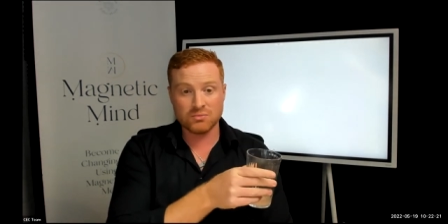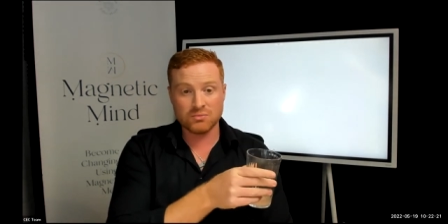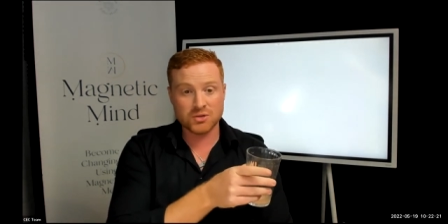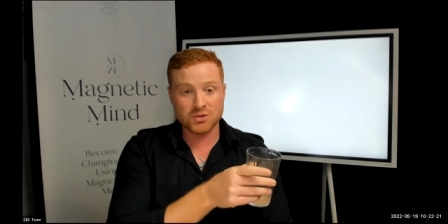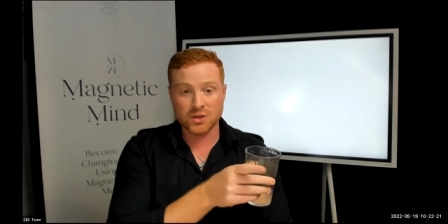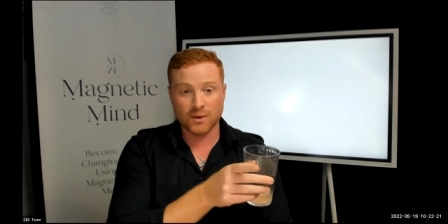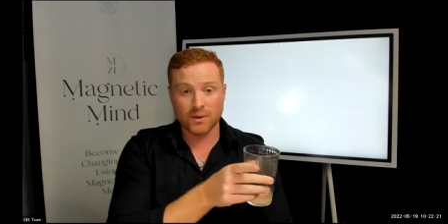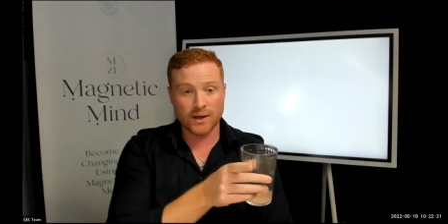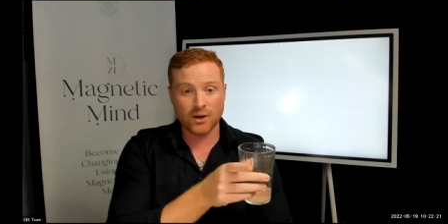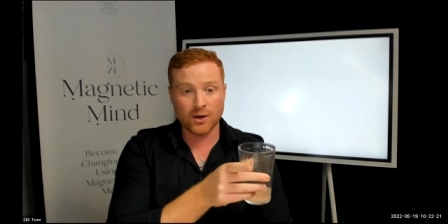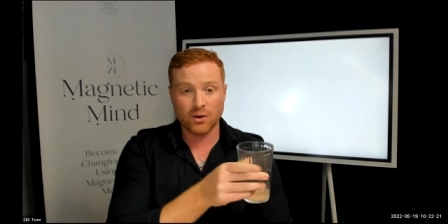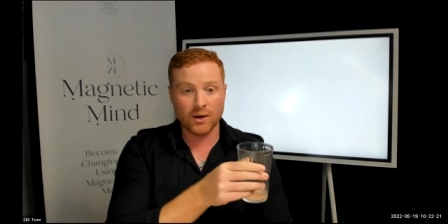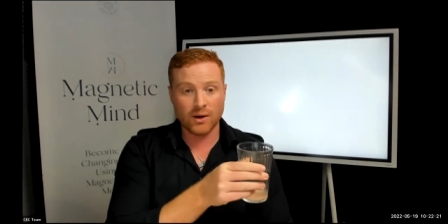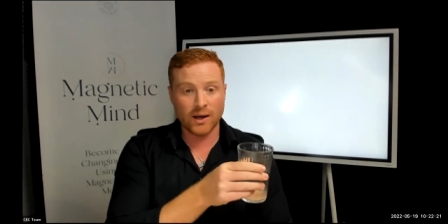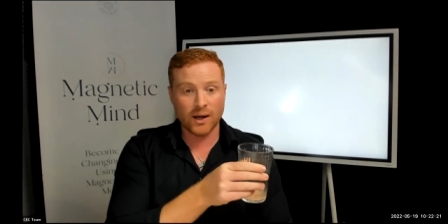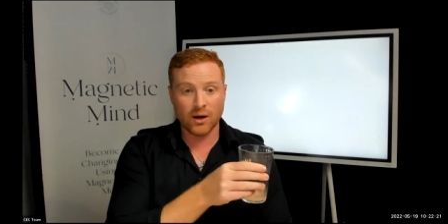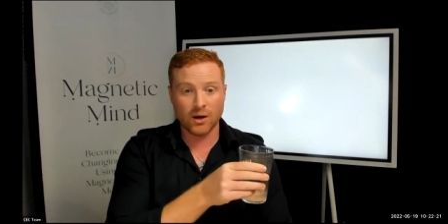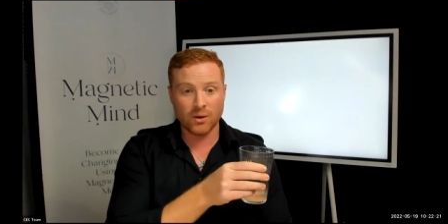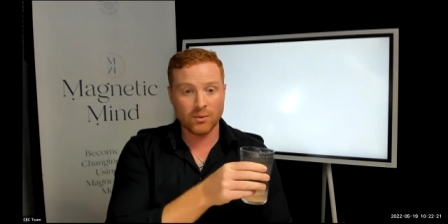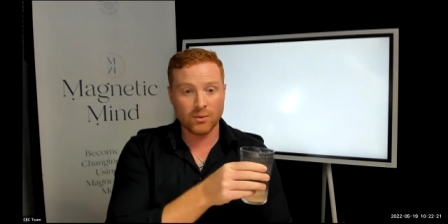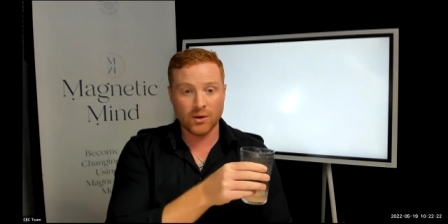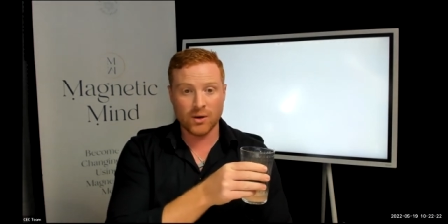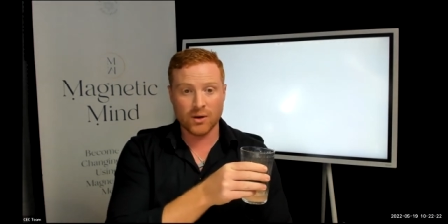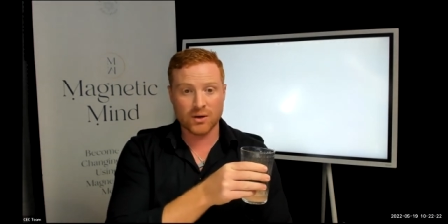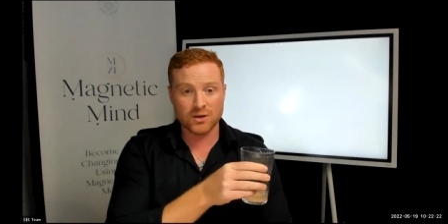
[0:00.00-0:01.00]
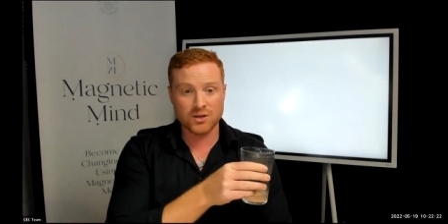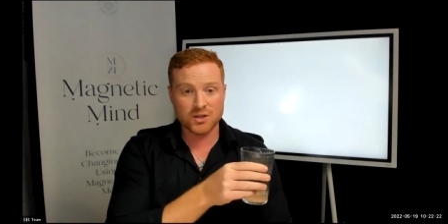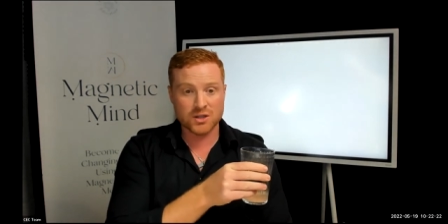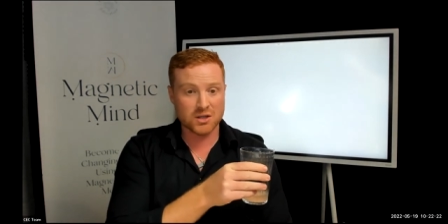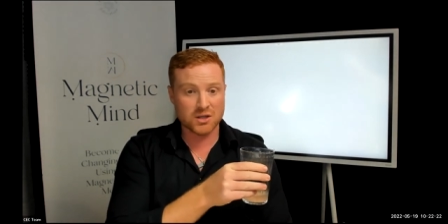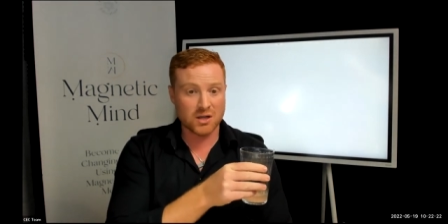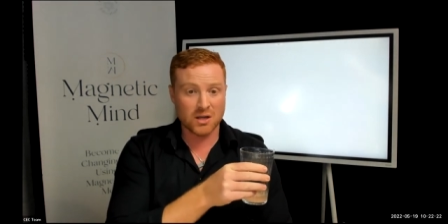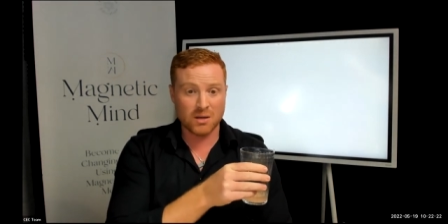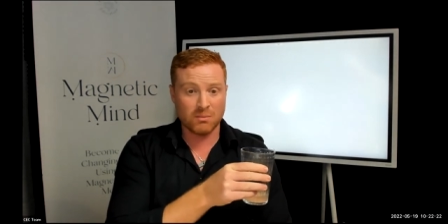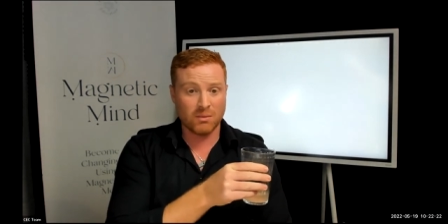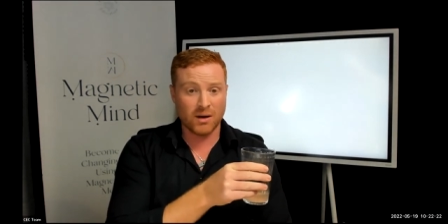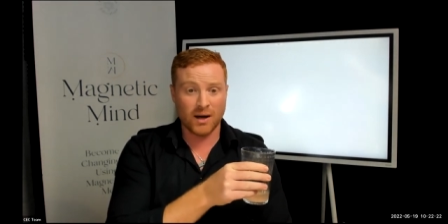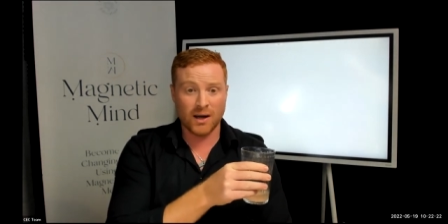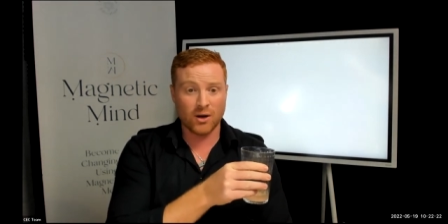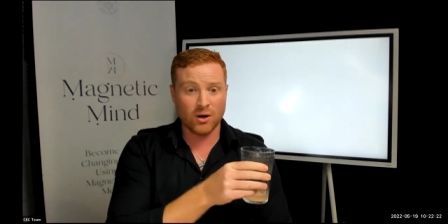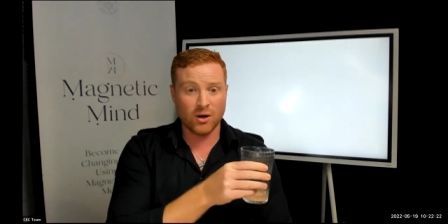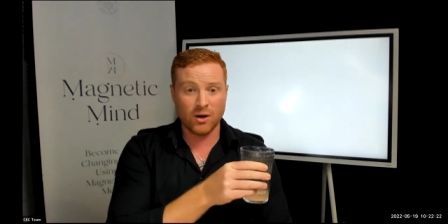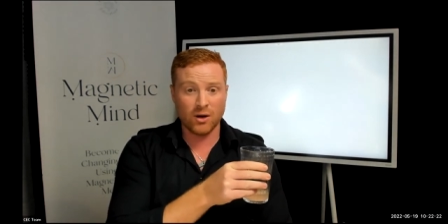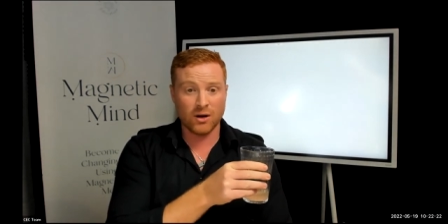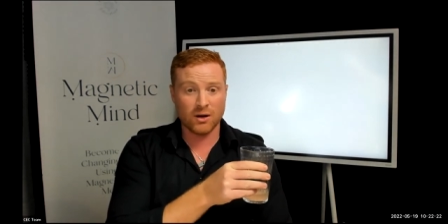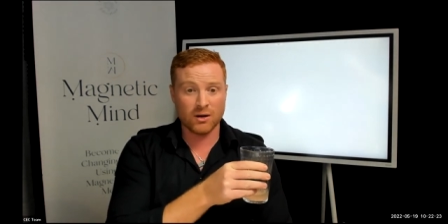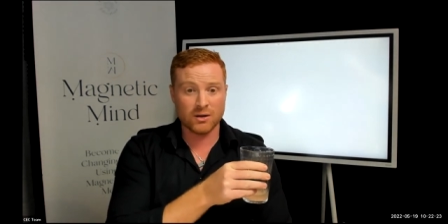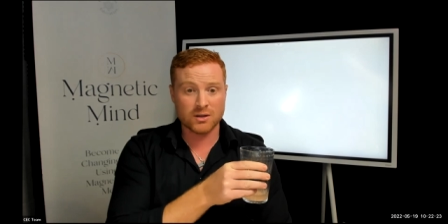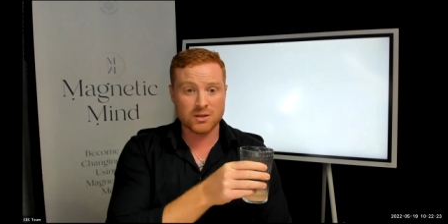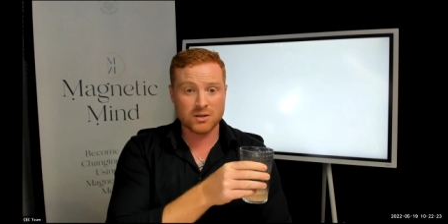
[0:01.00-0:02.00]
so I know how it works. It might
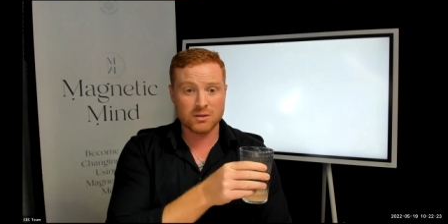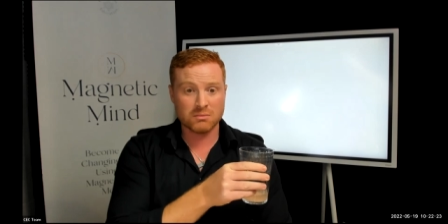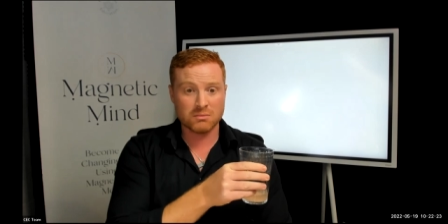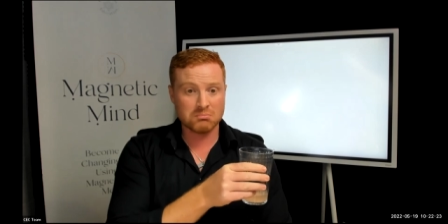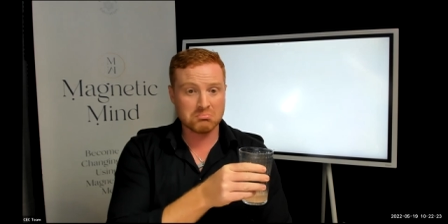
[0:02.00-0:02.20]
hurt,